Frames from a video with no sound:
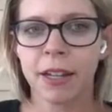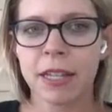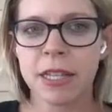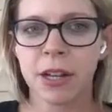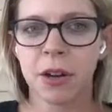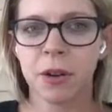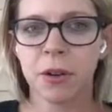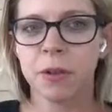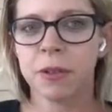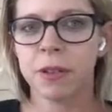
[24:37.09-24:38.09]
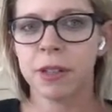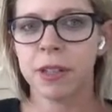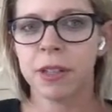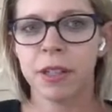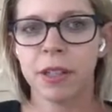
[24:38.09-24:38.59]
And so
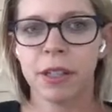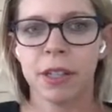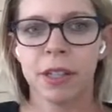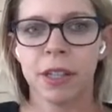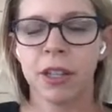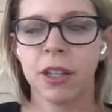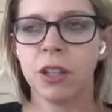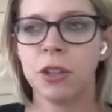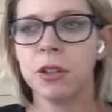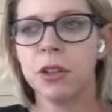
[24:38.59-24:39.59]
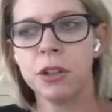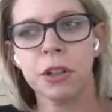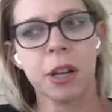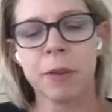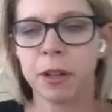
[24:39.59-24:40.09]

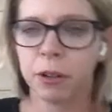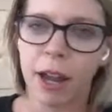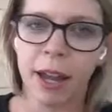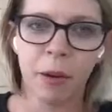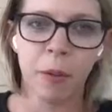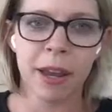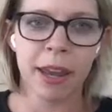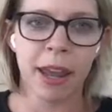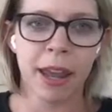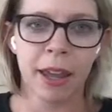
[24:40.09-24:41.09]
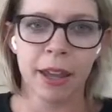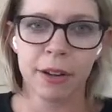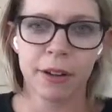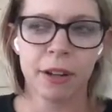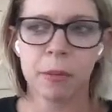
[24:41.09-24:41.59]
you're going to be crying one day,
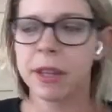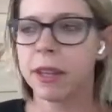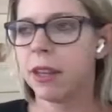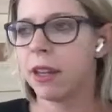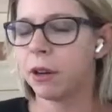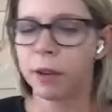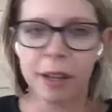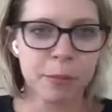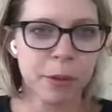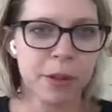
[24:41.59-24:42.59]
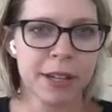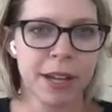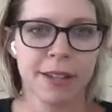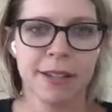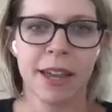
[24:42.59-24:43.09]
you're going to be in a great mood the
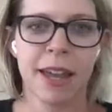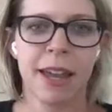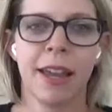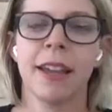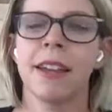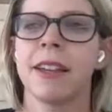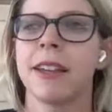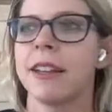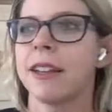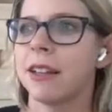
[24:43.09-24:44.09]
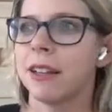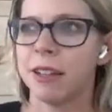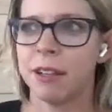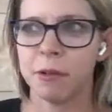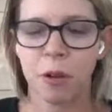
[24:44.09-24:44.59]
next day,
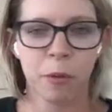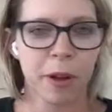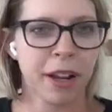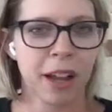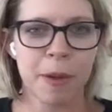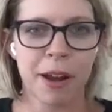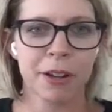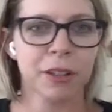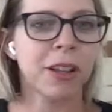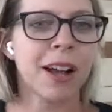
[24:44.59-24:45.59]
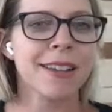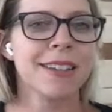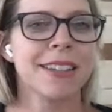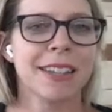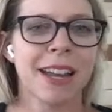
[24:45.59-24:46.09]
you won't want to come out of your
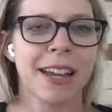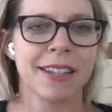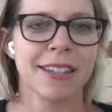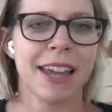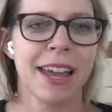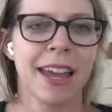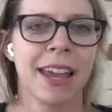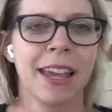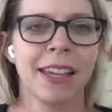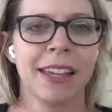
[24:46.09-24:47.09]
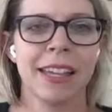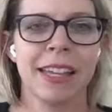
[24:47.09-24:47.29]
closet the next day.